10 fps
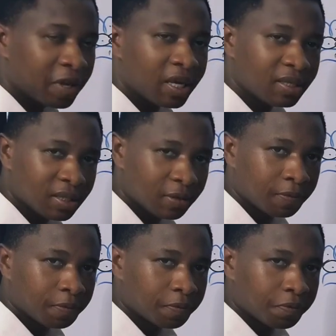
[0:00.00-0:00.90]
phase,
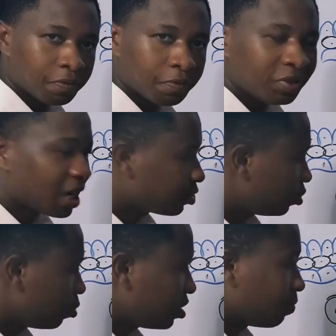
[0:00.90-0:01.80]
which has to
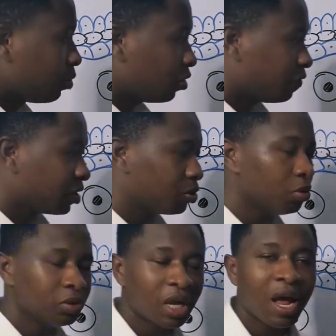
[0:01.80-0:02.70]
do with the blood
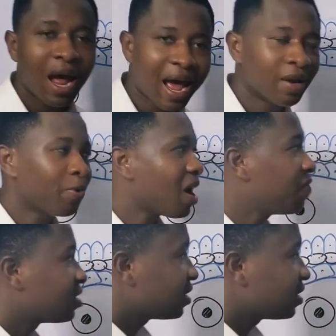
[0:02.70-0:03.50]
vessels, and we have the